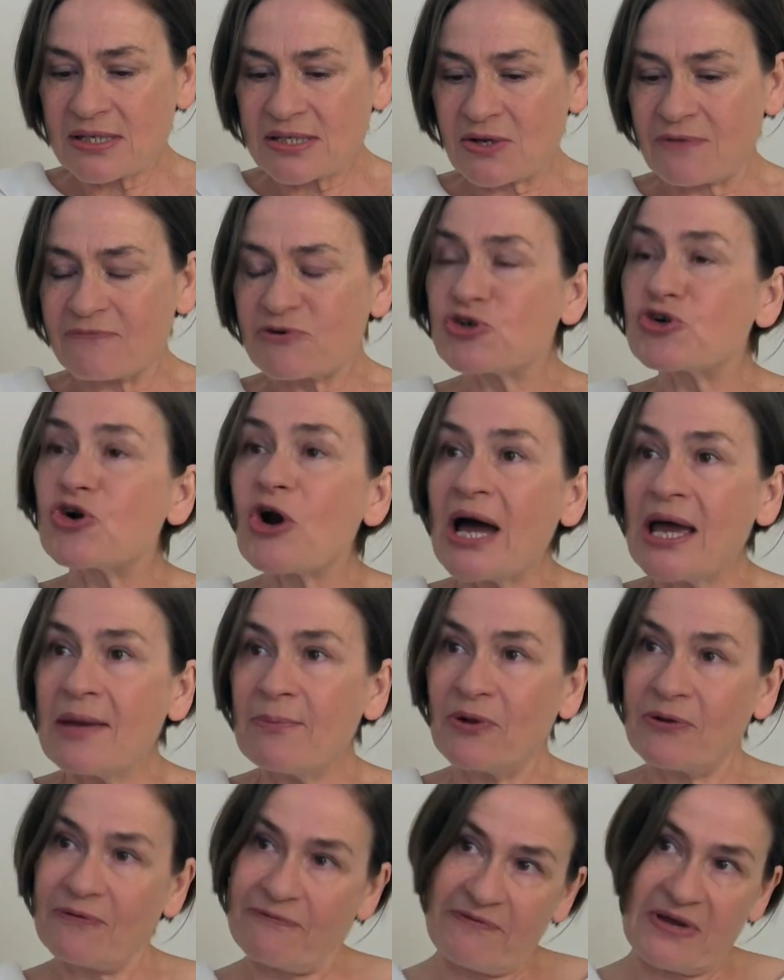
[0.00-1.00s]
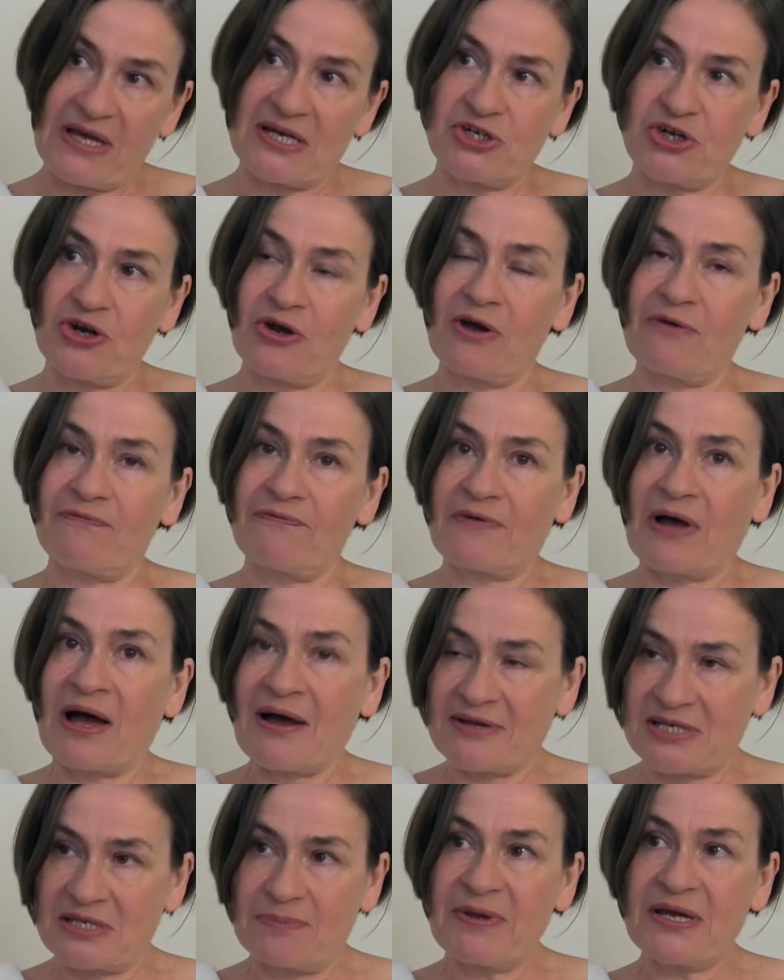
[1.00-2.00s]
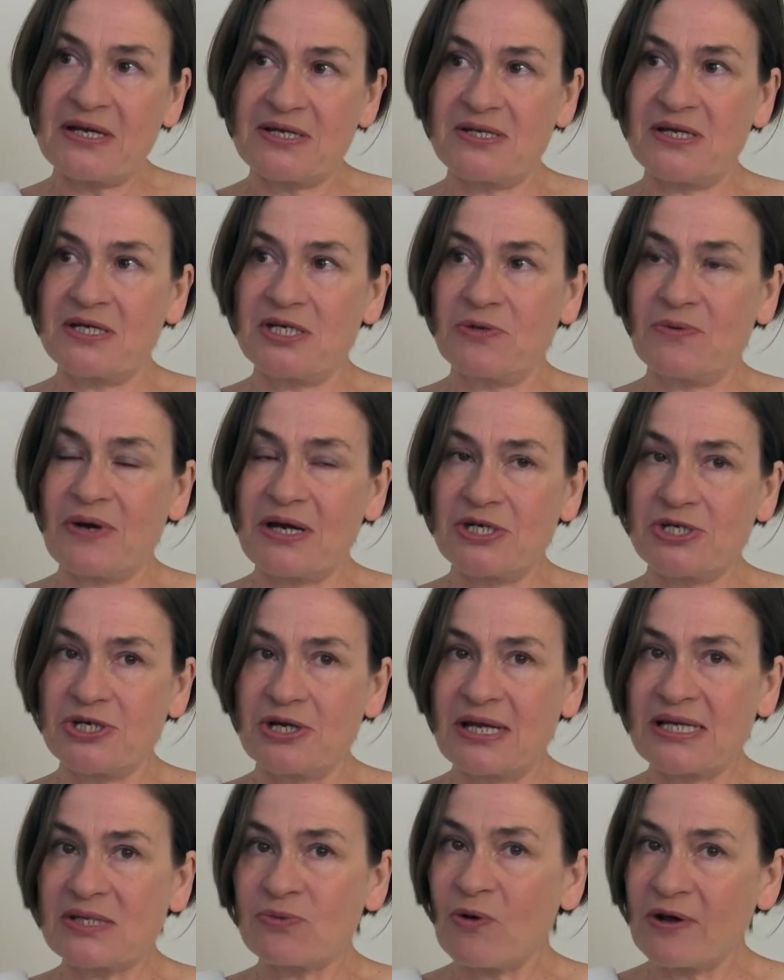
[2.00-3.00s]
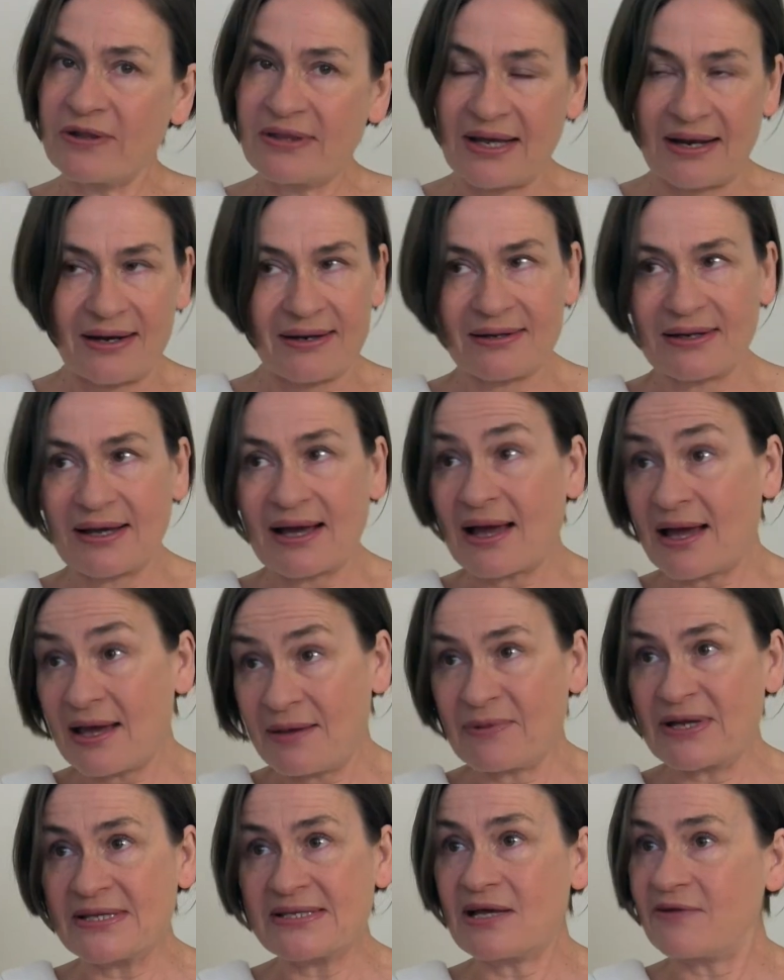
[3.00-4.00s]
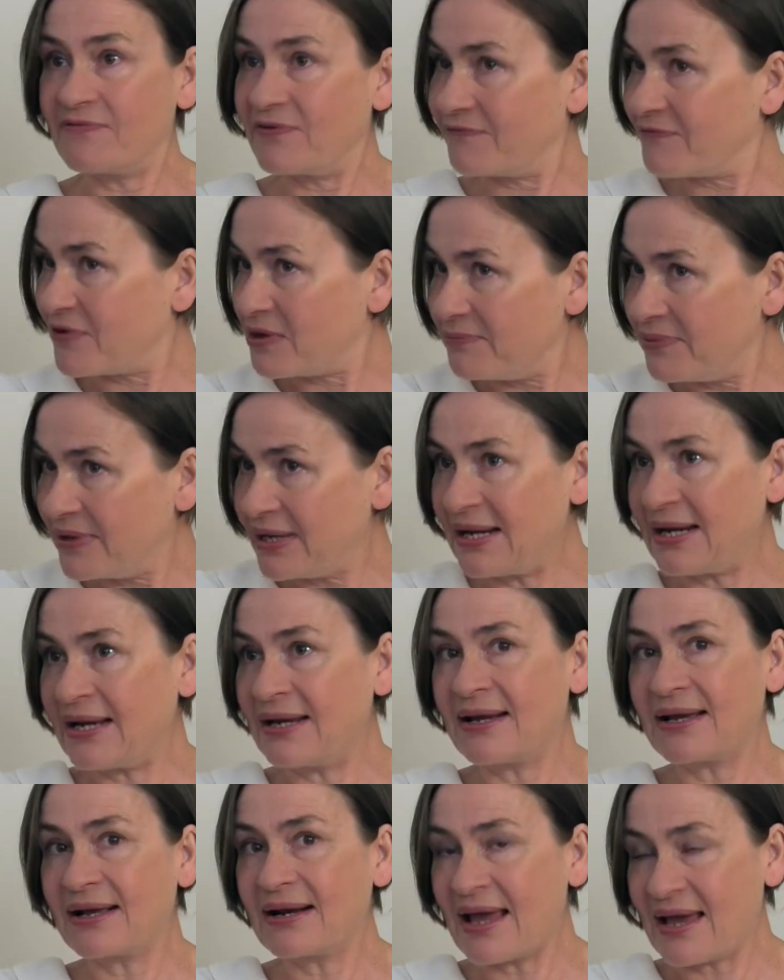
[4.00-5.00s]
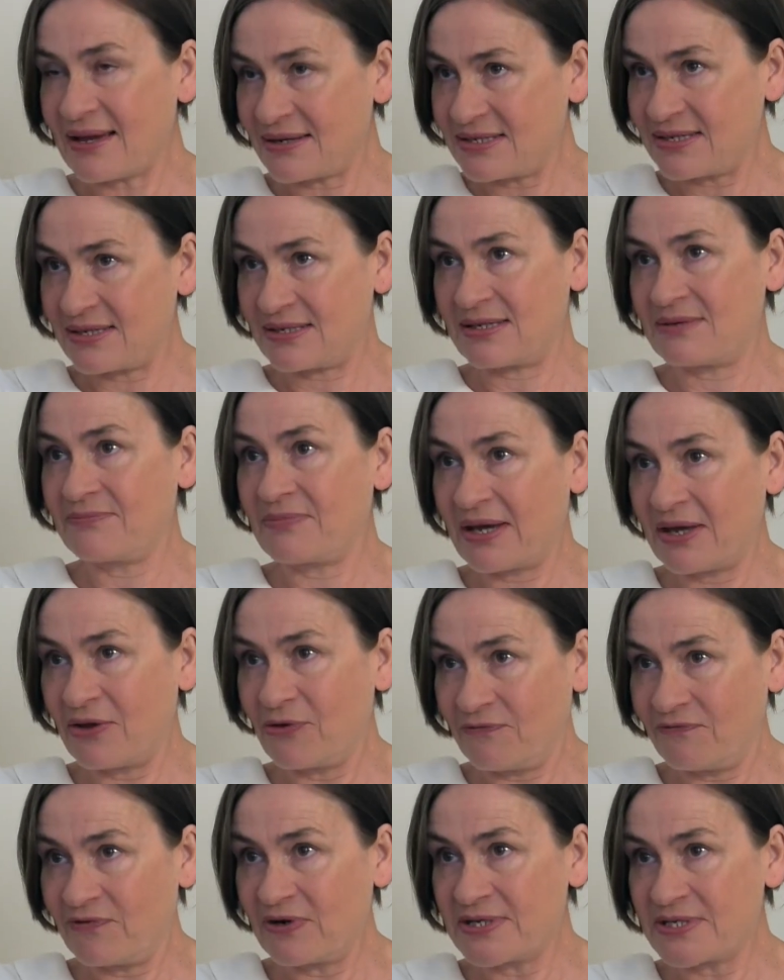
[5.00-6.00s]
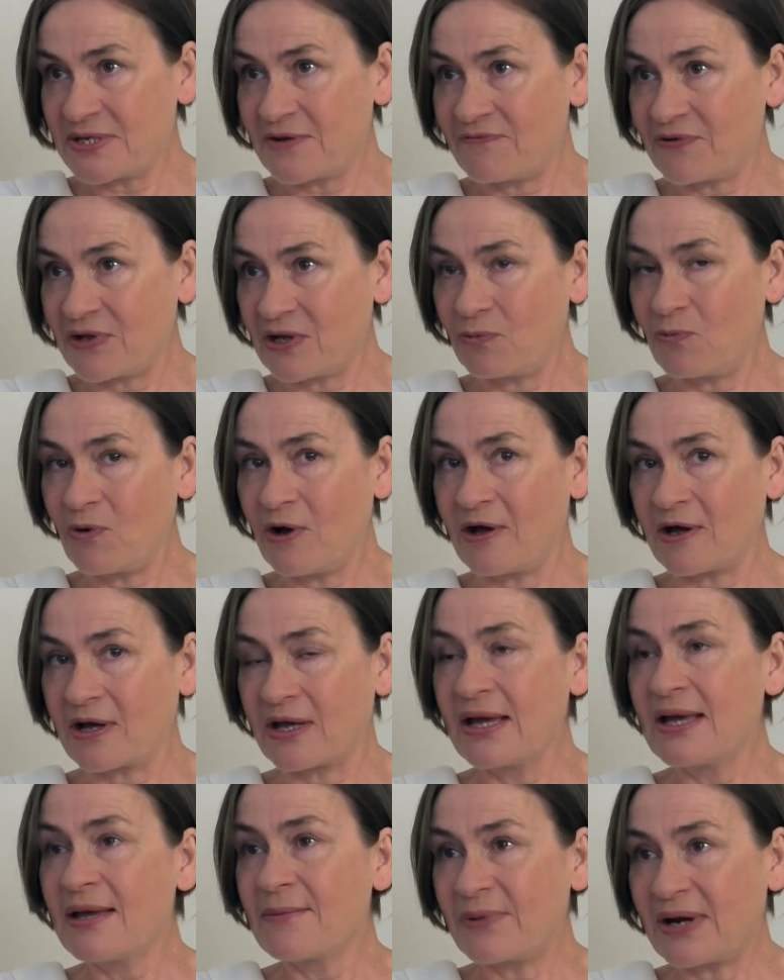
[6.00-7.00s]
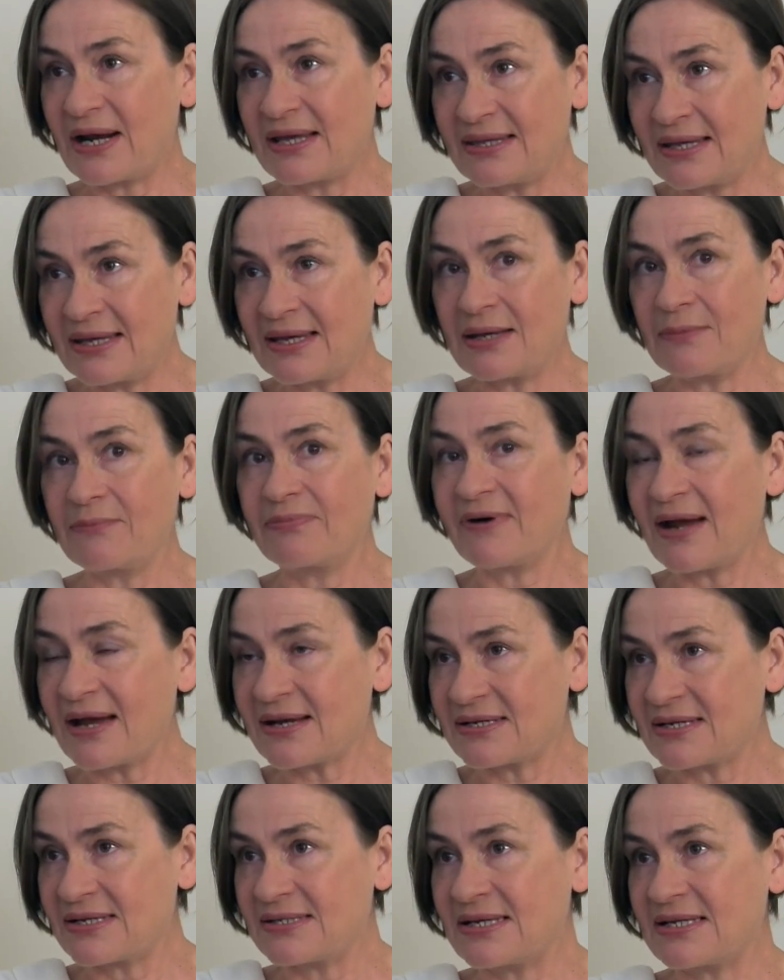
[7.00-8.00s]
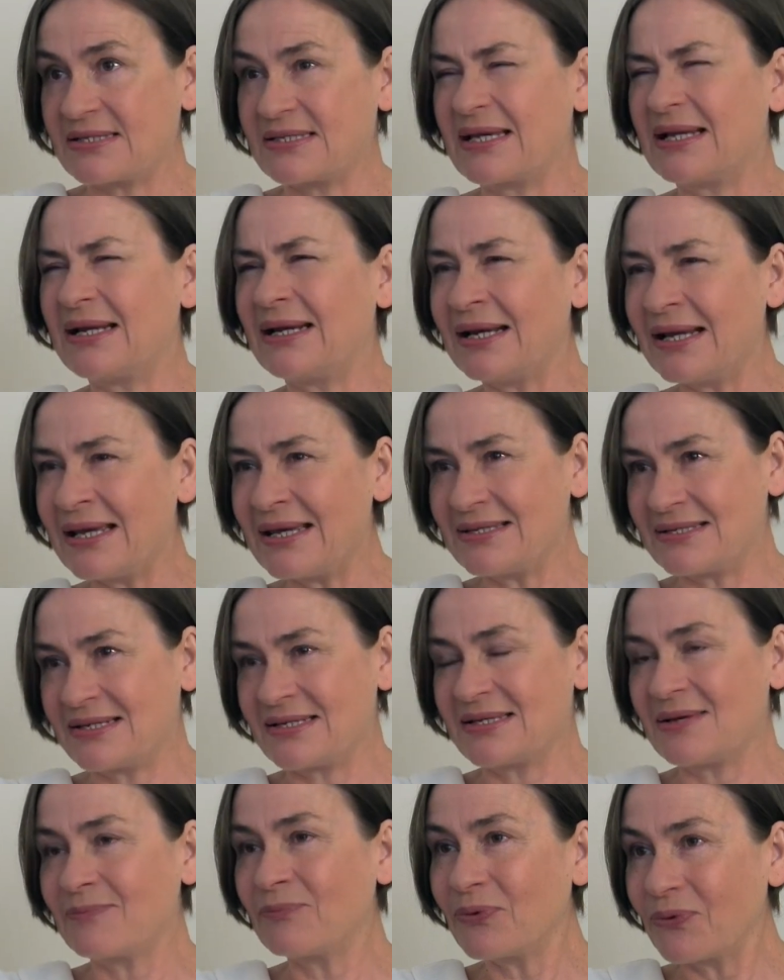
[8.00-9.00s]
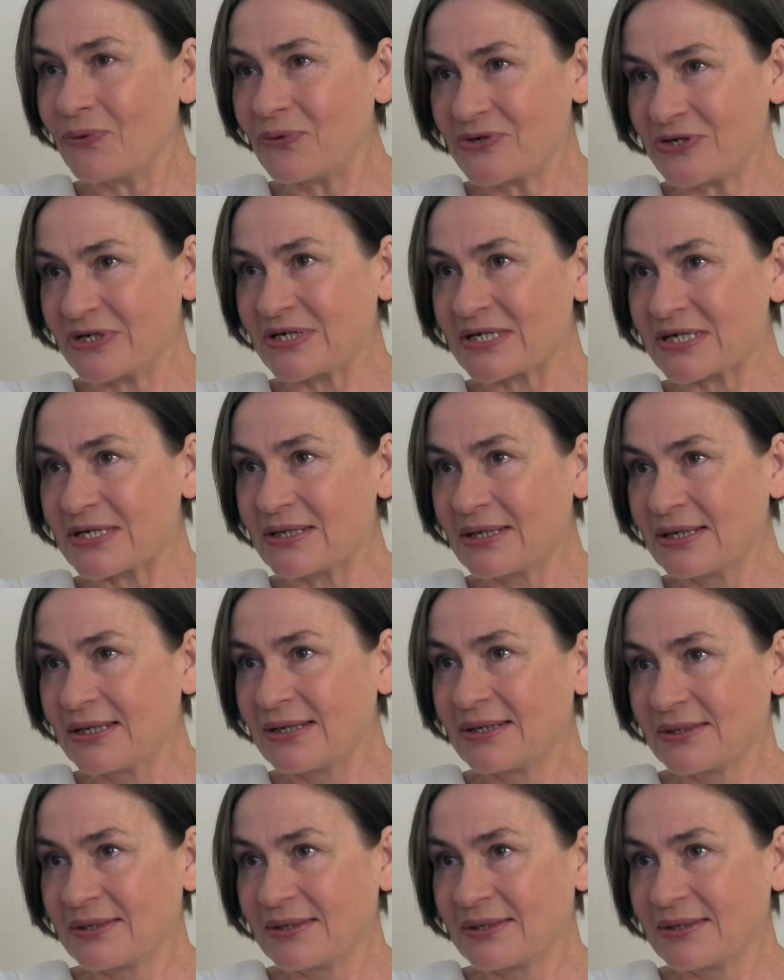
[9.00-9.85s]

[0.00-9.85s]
sort of tribal feature of our speech situation is one that I myself have completely neglected in my own philosophical work, but I think in practice it's at least as important.